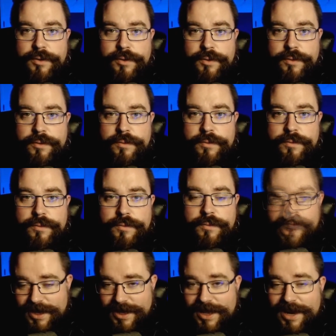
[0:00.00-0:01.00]

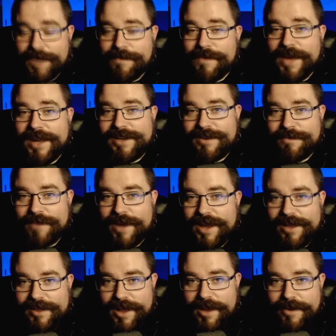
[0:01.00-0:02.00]
that impacted my
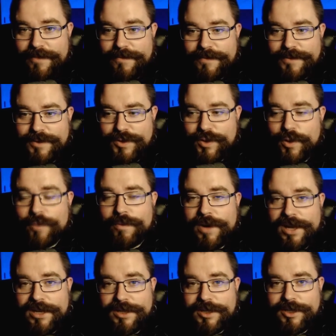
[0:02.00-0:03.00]
life so
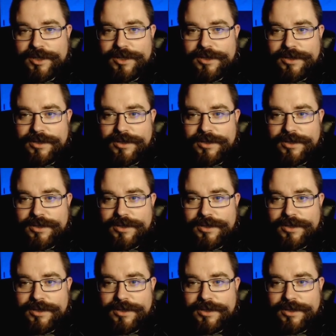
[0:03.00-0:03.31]
much